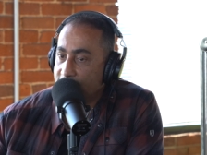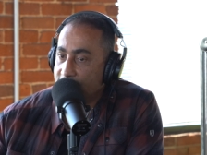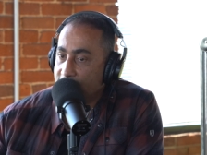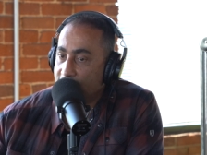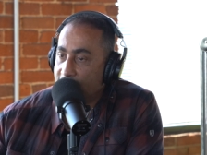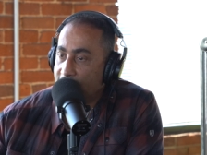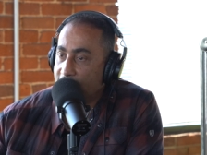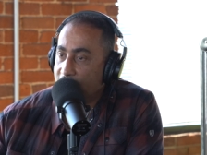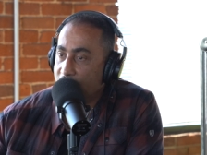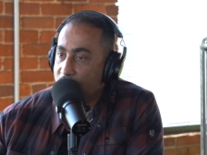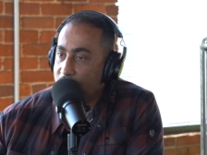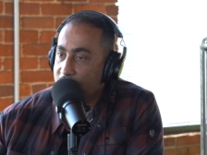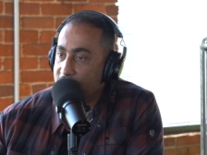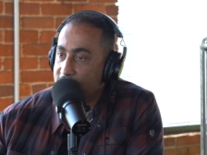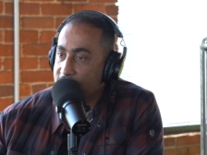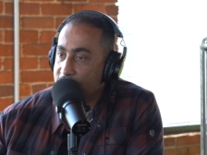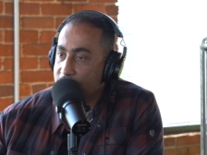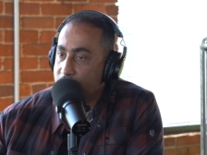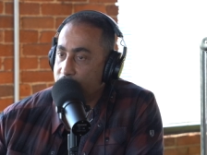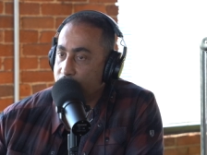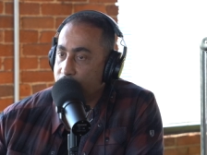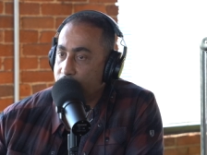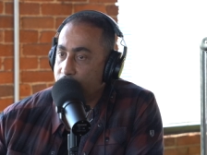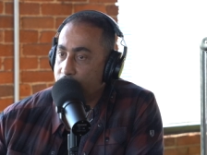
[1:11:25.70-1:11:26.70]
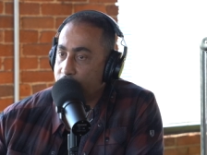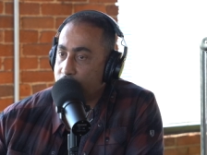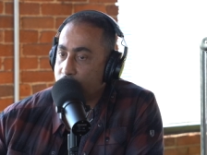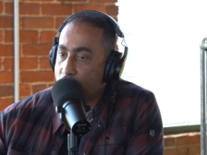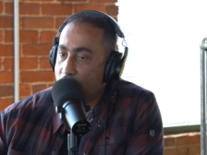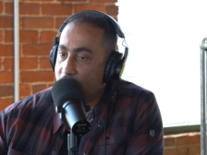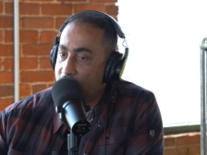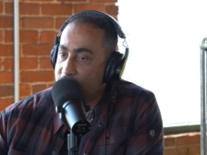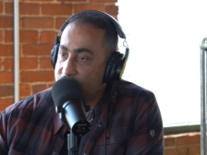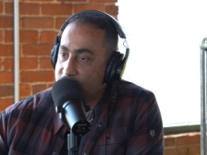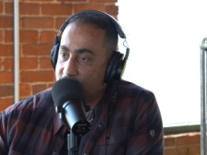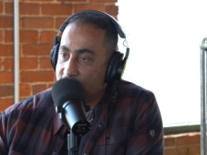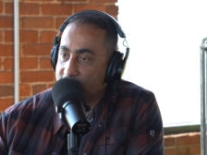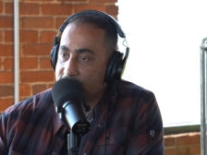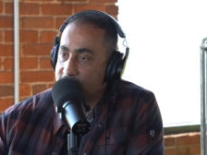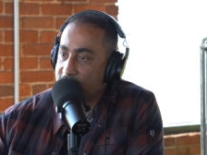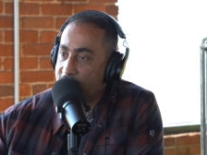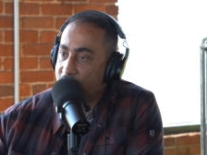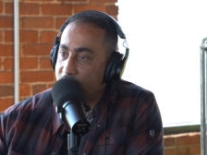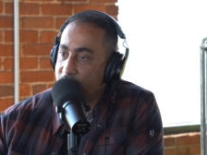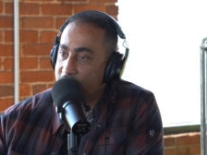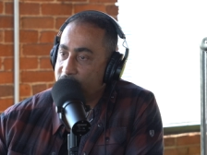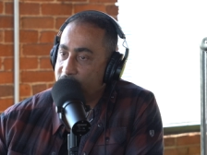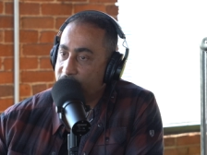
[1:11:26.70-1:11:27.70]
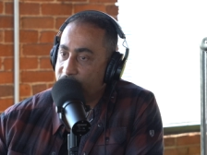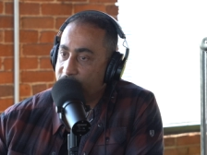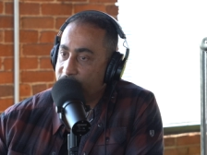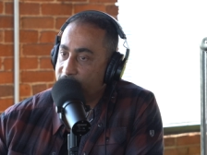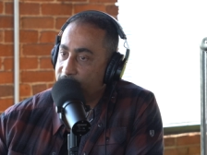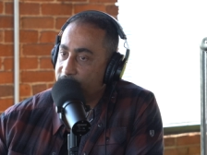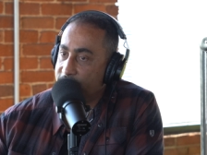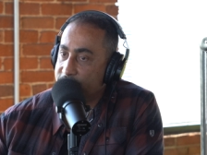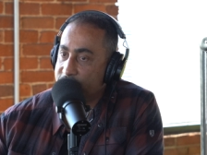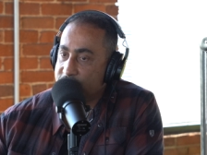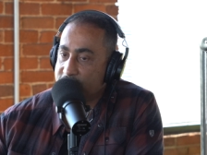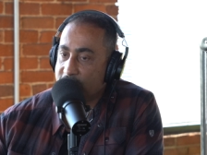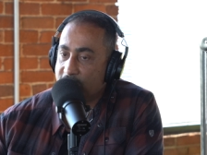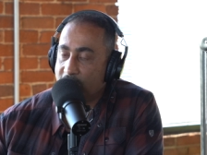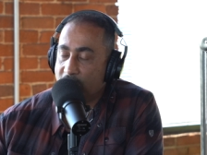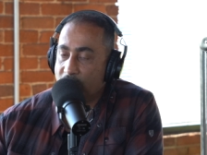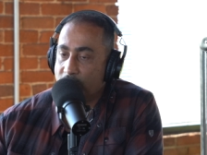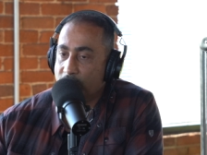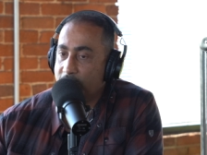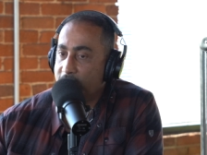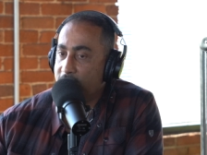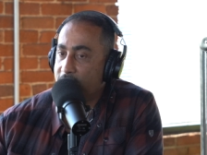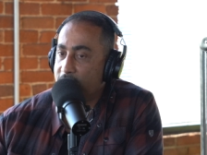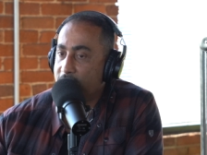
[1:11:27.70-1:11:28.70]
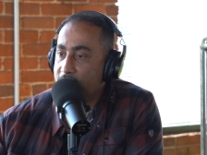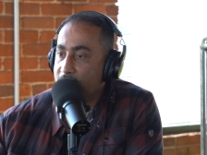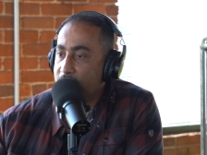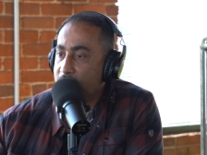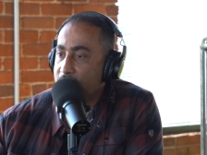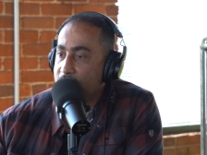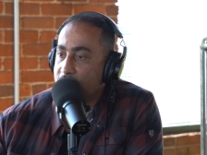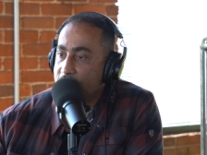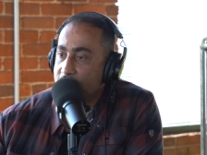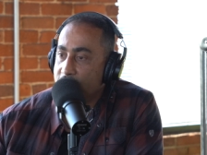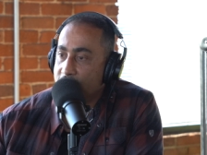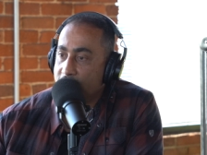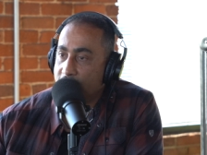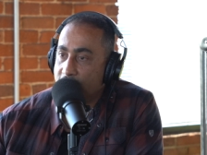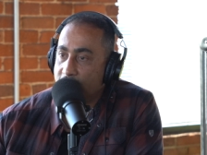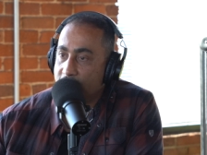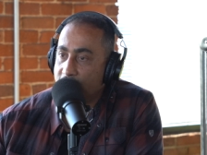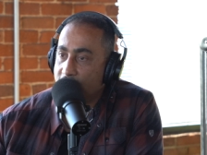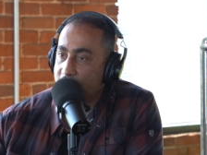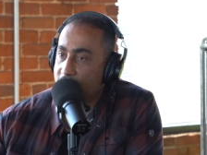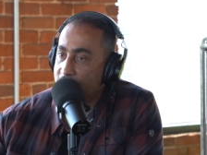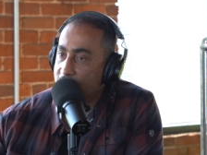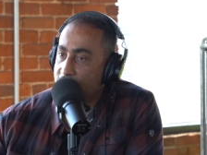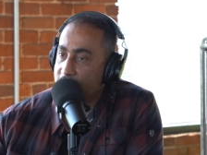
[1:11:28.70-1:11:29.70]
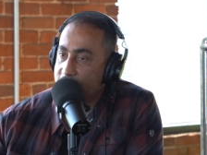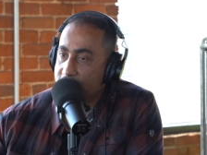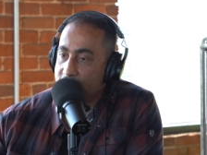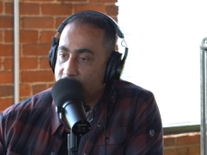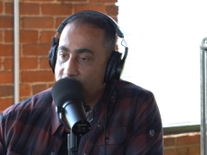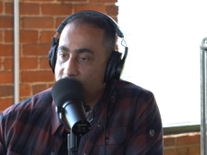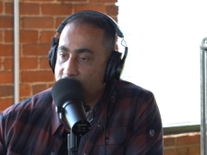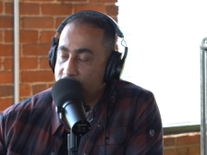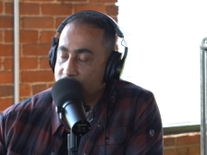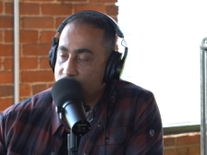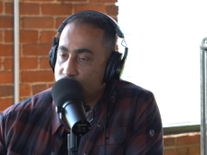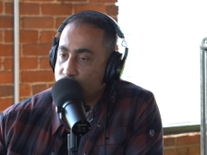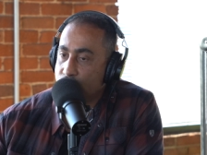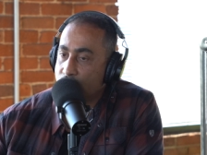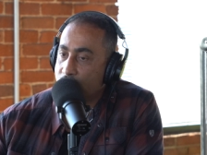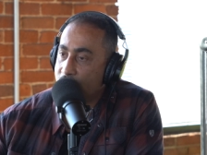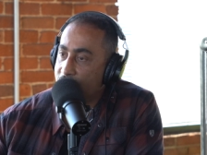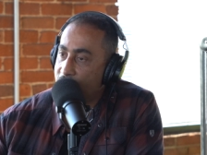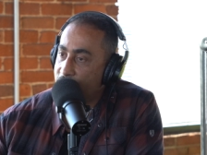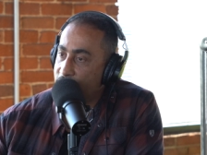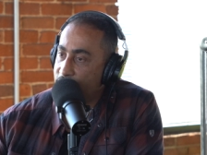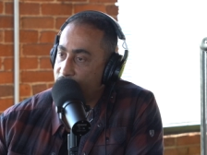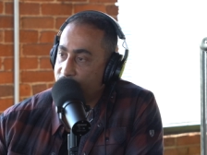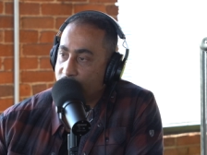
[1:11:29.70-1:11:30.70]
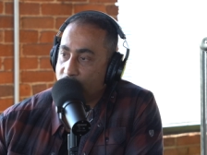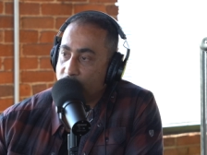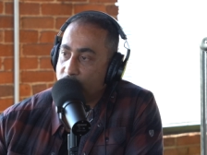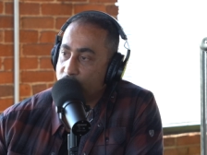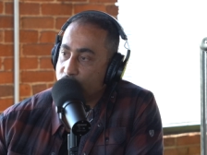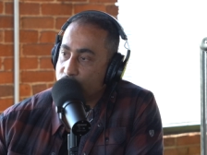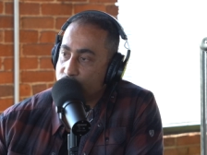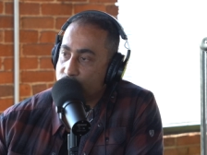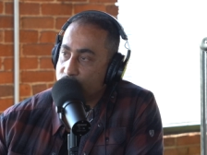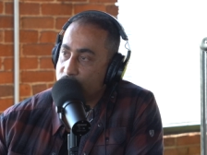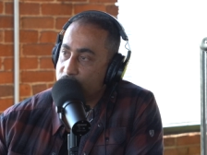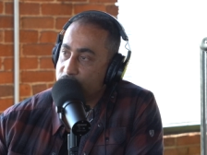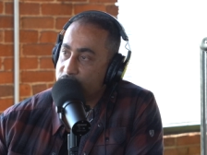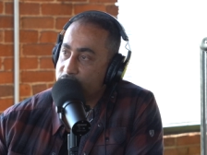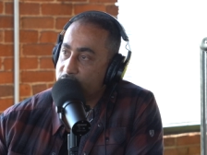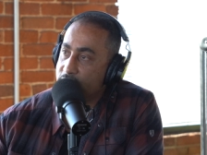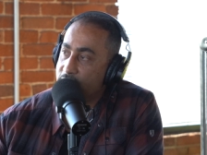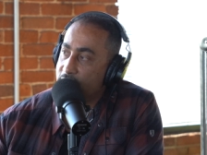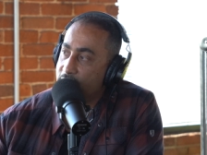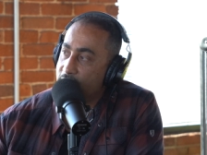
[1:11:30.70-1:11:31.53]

how many projects, how many films, how many short infomercials.